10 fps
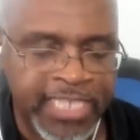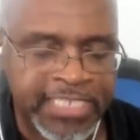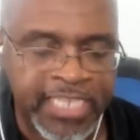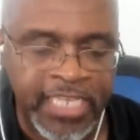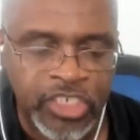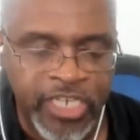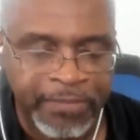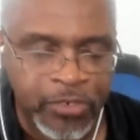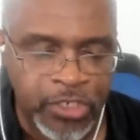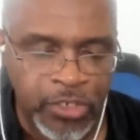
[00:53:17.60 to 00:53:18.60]
Isaiah
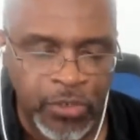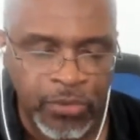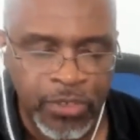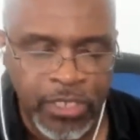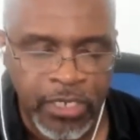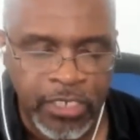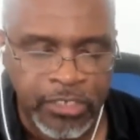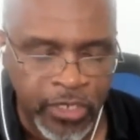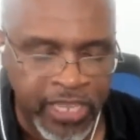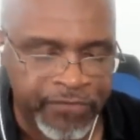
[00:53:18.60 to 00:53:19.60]
chapter 2,
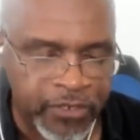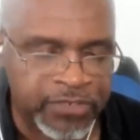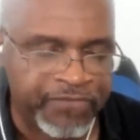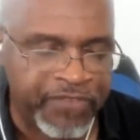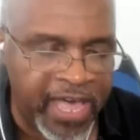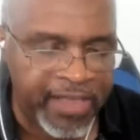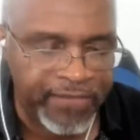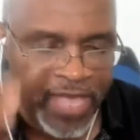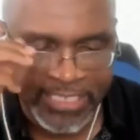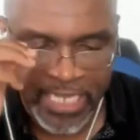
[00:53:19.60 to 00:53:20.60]
let's look at verse 5.
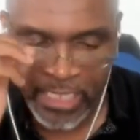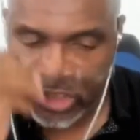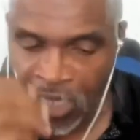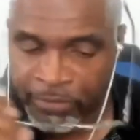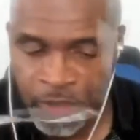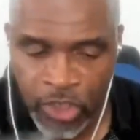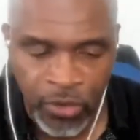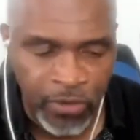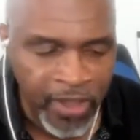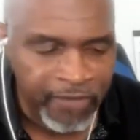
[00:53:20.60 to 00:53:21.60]
Isaiah chapter
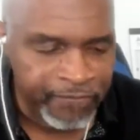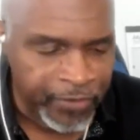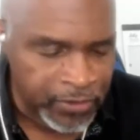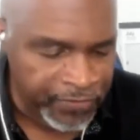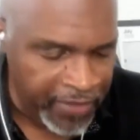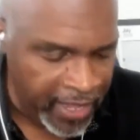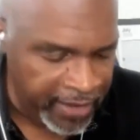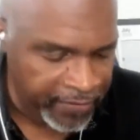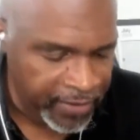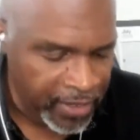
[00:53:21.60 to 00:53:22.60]
2, verse 5.
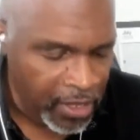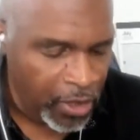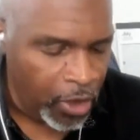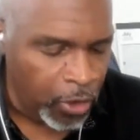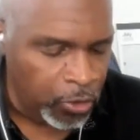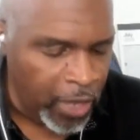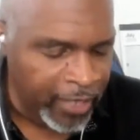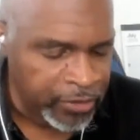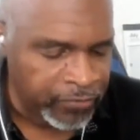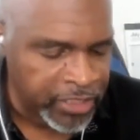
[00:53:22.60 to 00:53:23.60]
O
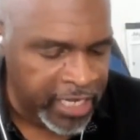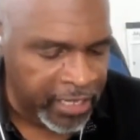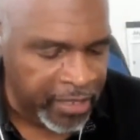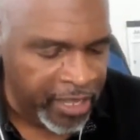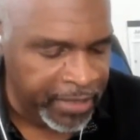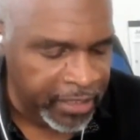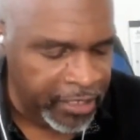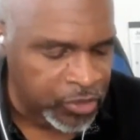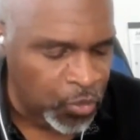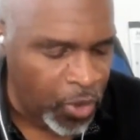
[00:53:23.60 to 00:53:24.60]
house of Jacob, come and
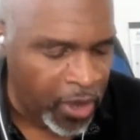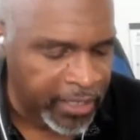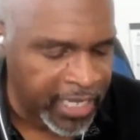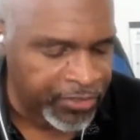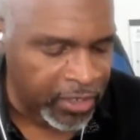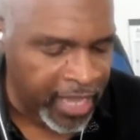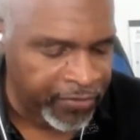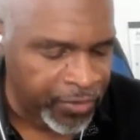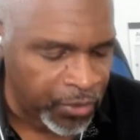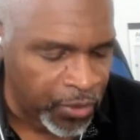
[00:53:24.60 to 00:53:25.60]
let us walk in the
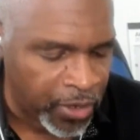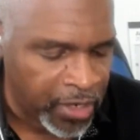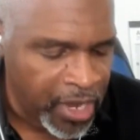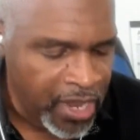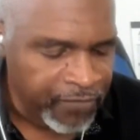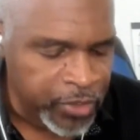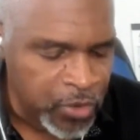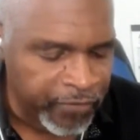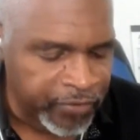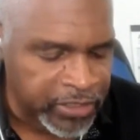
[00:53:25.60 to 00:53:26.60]
light of the Lord. For
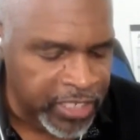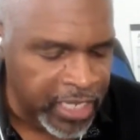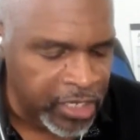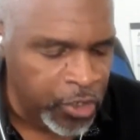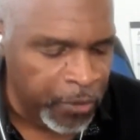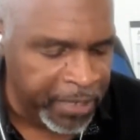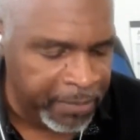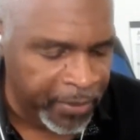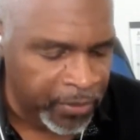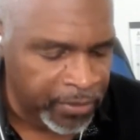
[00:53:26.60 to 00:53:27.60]
you have forsaken your
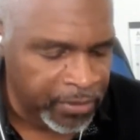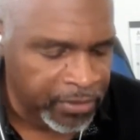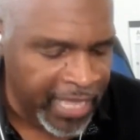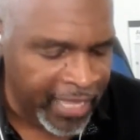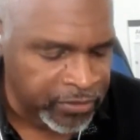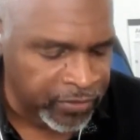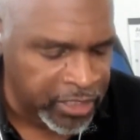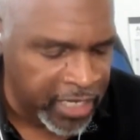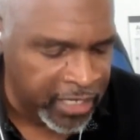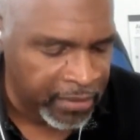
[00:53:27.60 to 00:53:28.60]
people, the house of
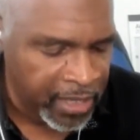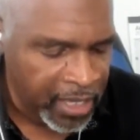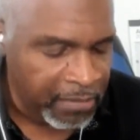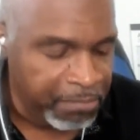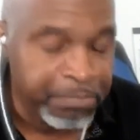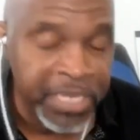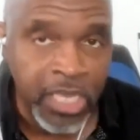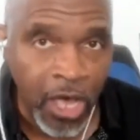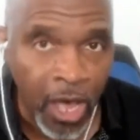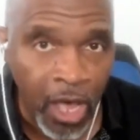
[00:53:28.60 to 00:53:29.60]
Jacob,
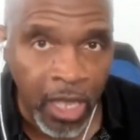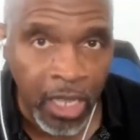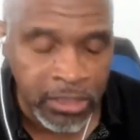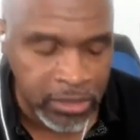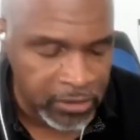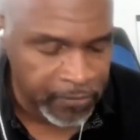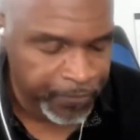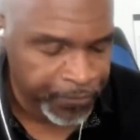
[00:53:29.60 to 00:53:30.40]
because